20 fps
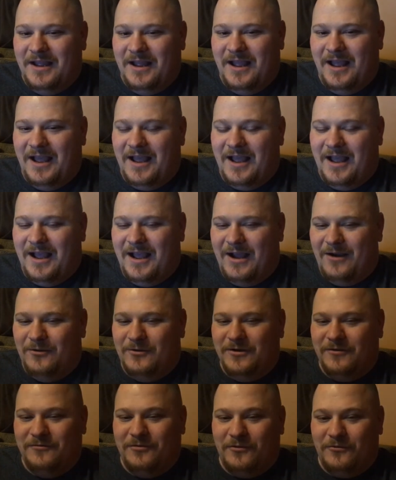
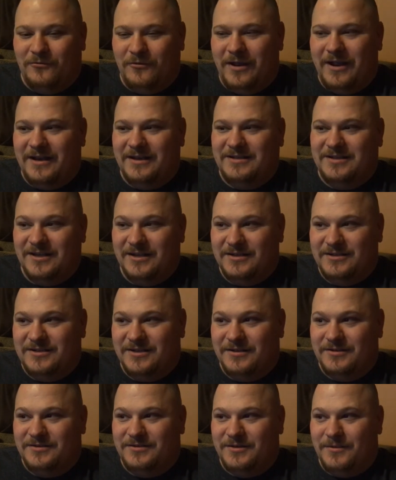ring
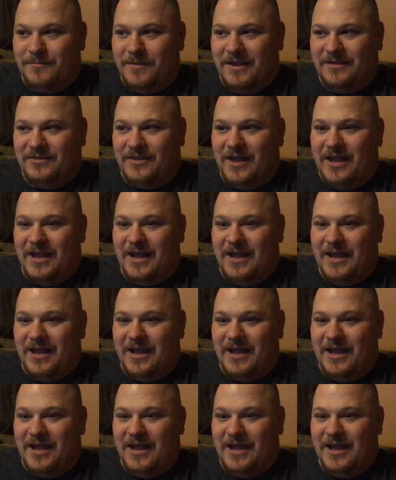to make the